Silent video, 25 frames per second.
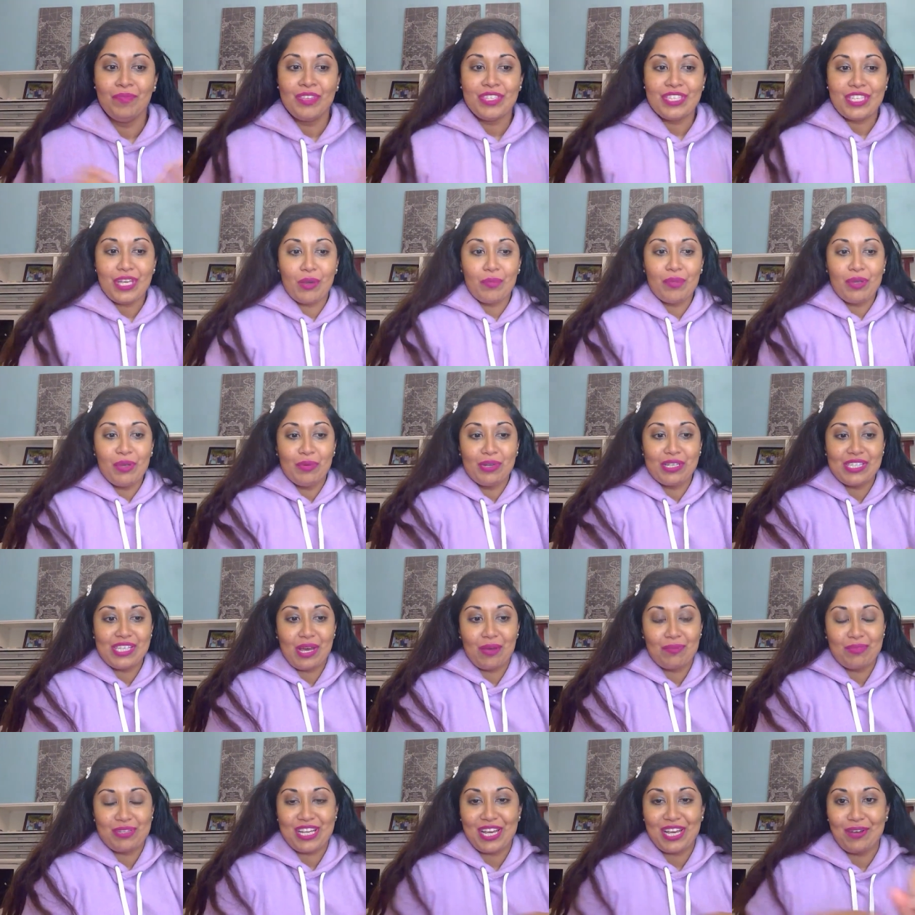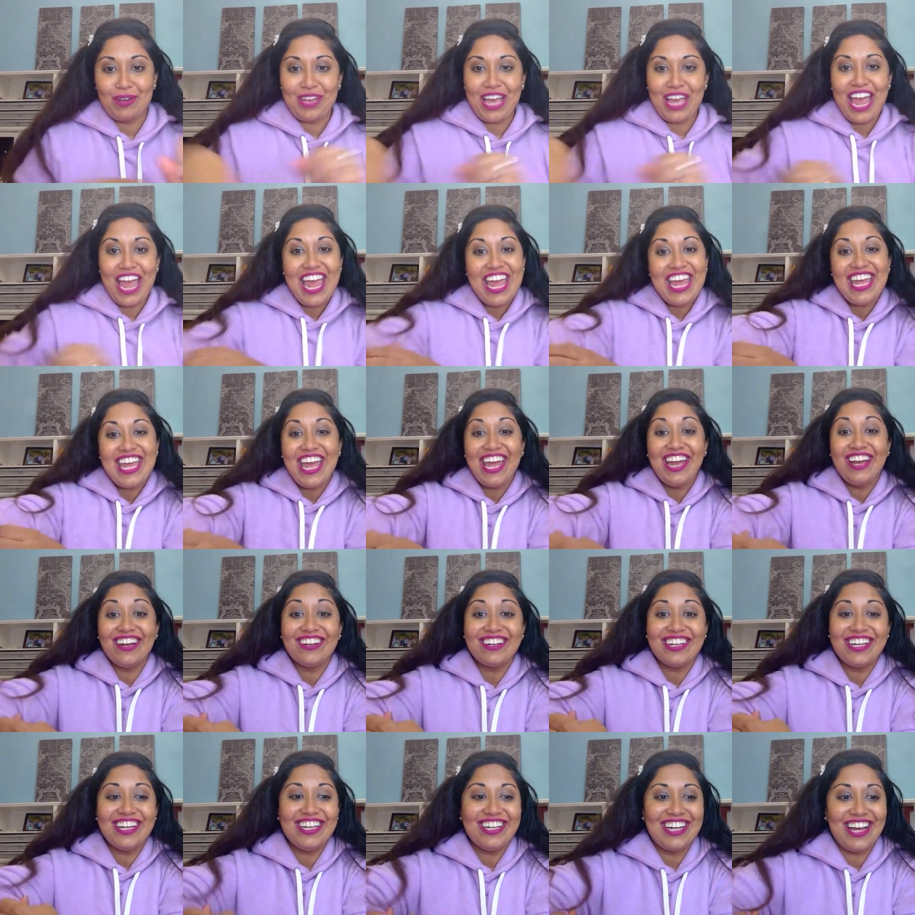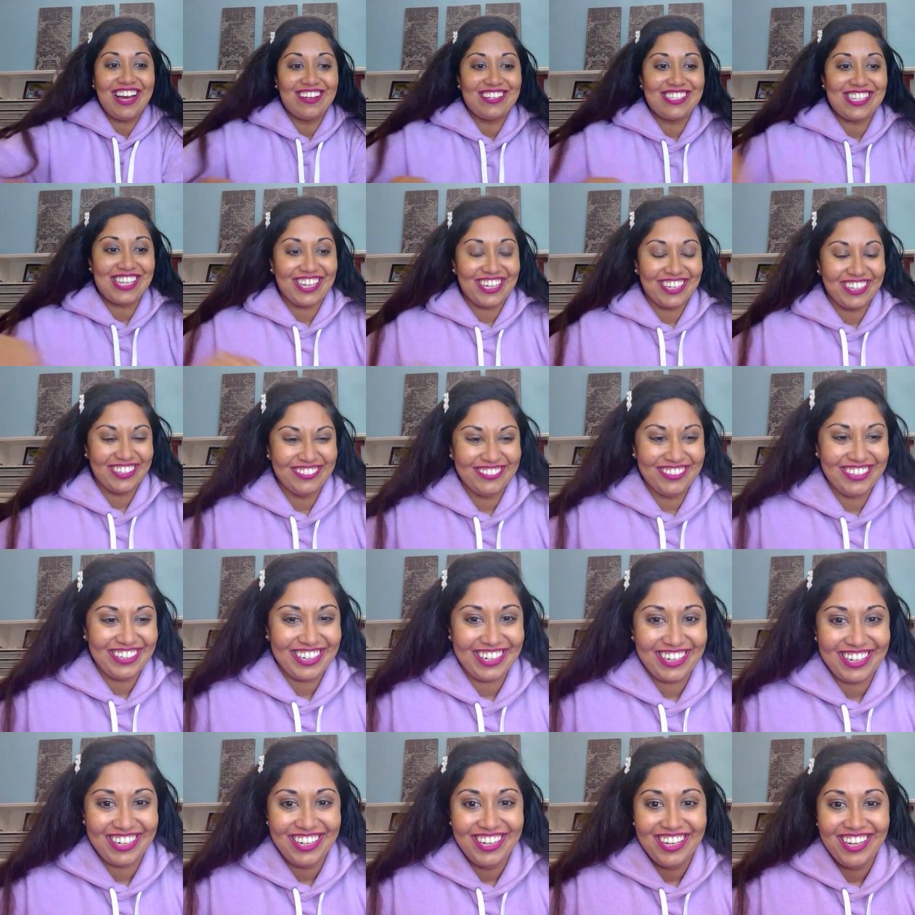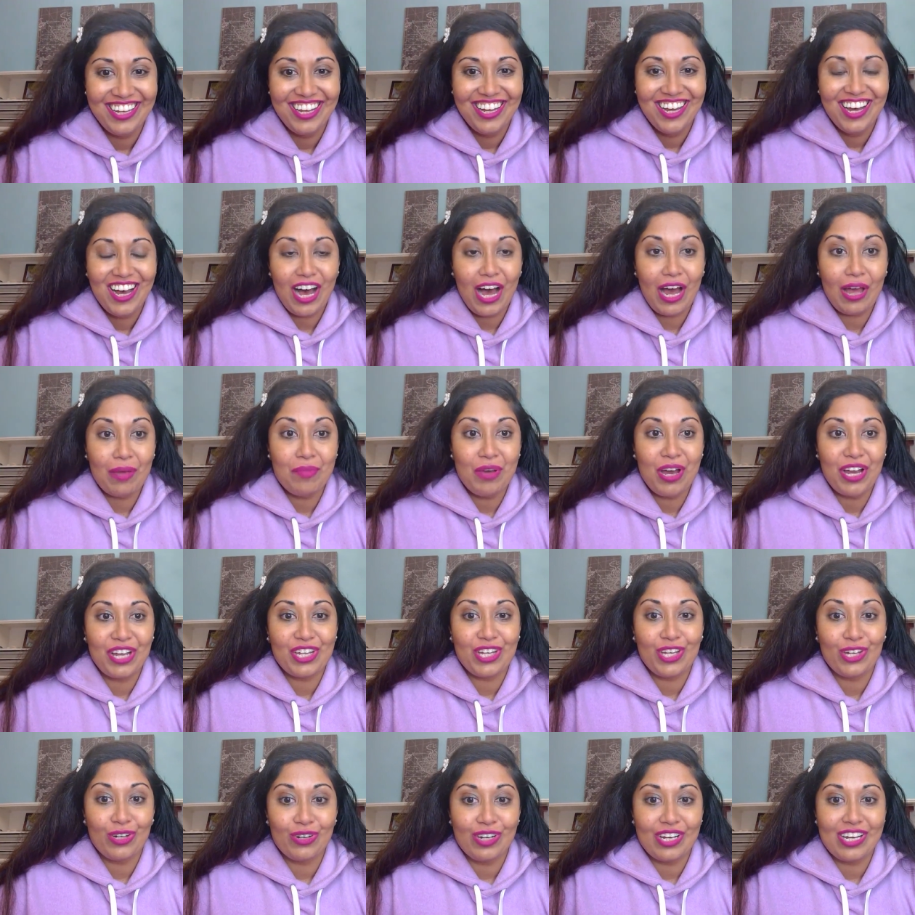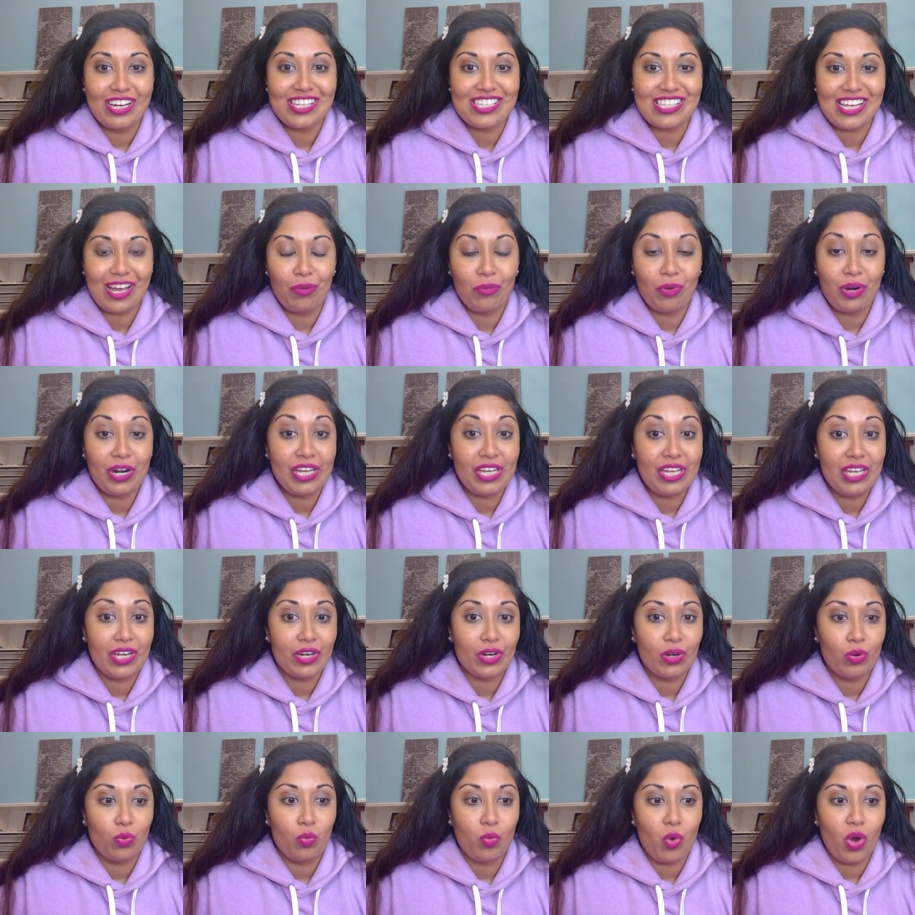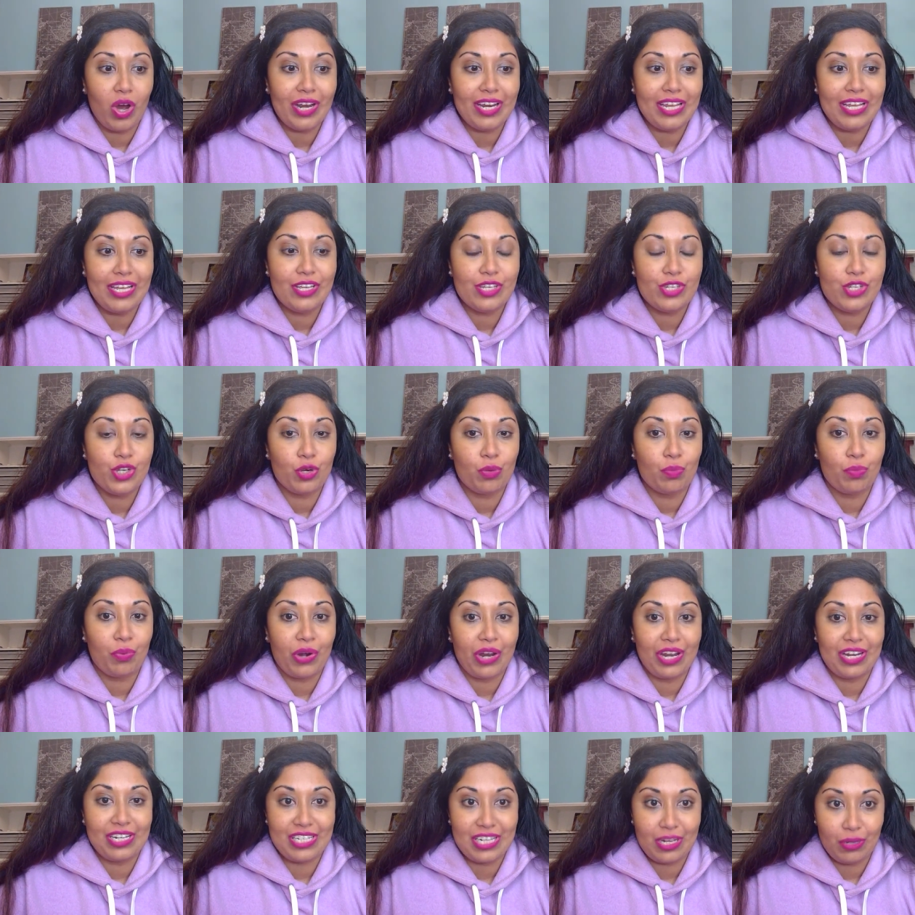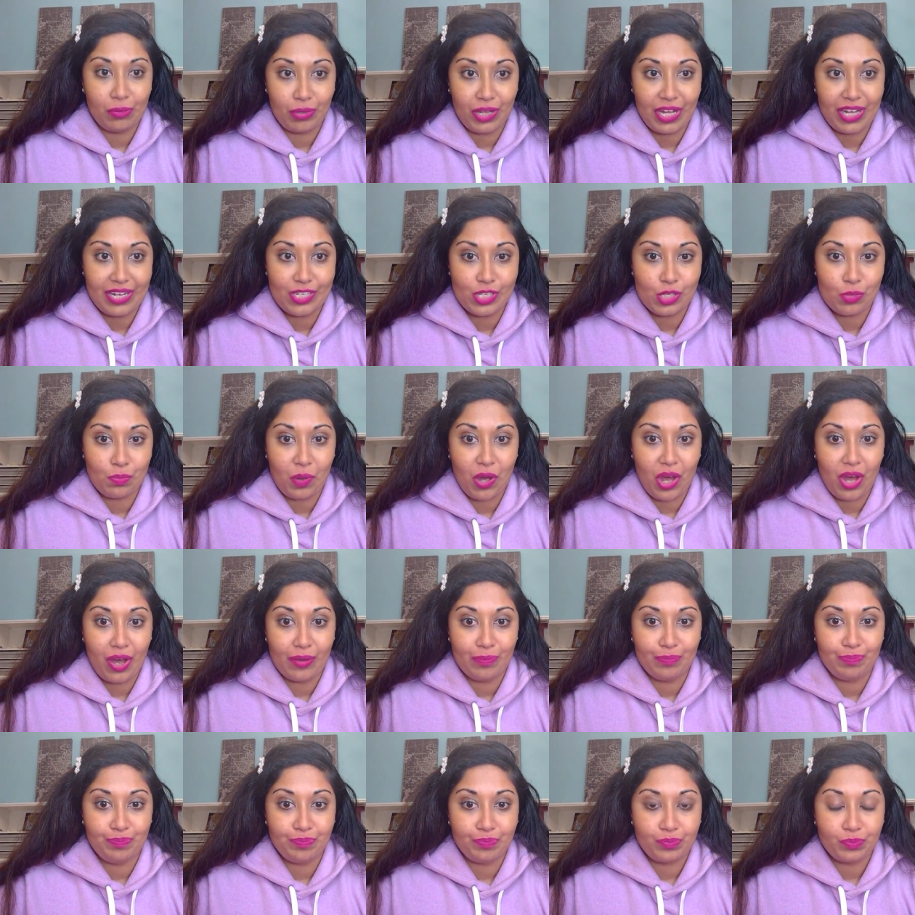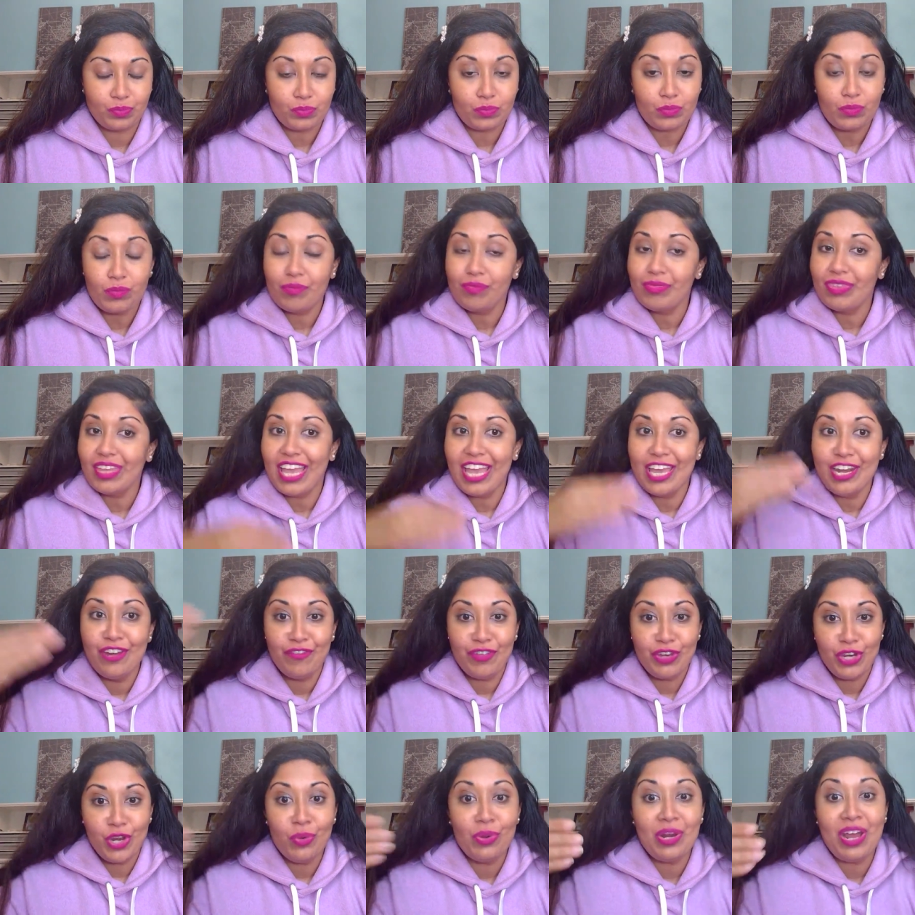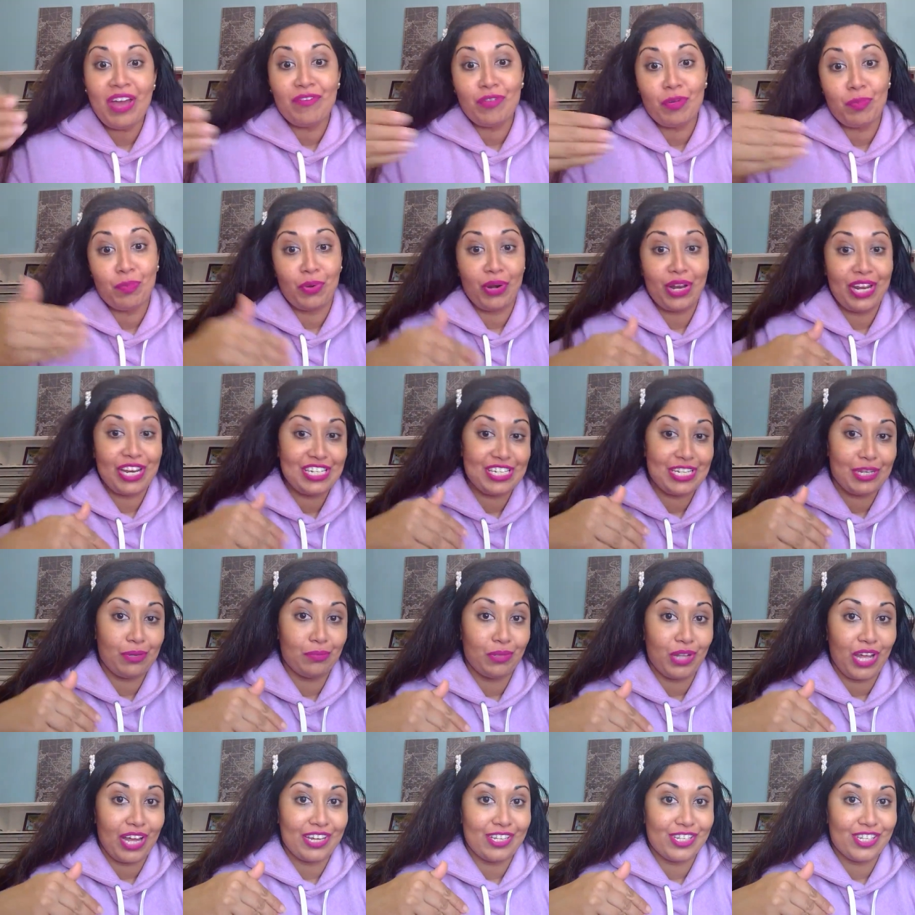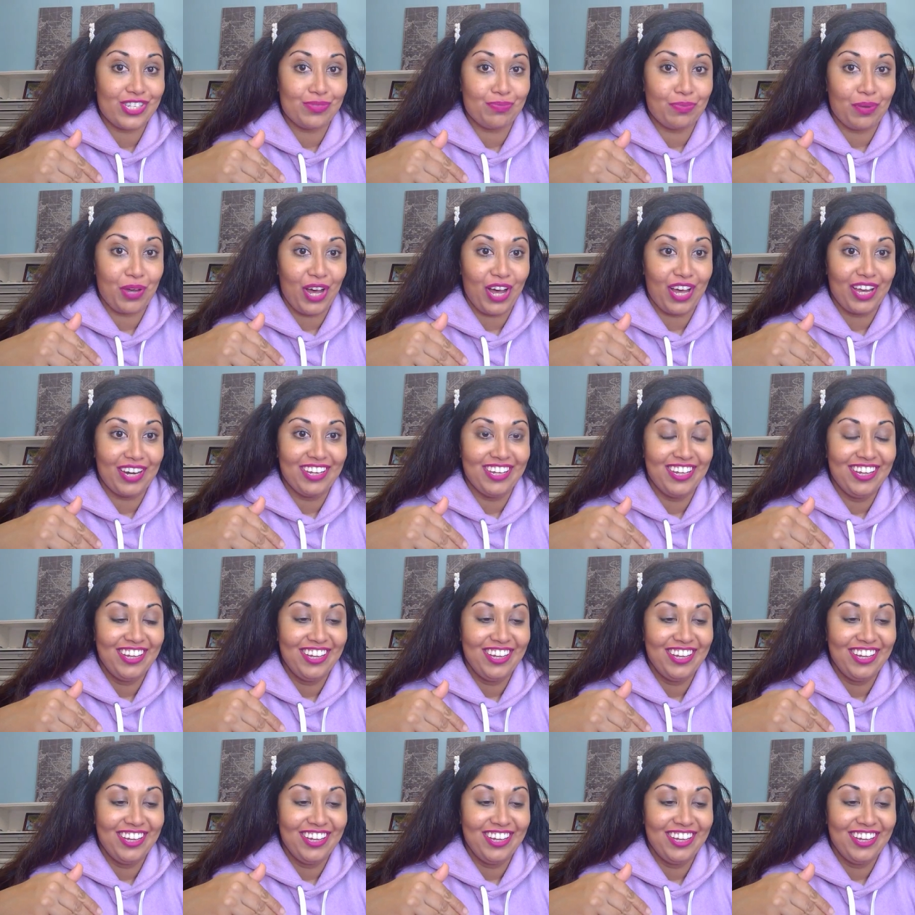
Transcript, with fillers: Tell me what's up. Tell me, hey, Aaron, how's it going? I'm uh, curious. I want to hear what is your branding blind spot? And if you don't have a branding blind spot,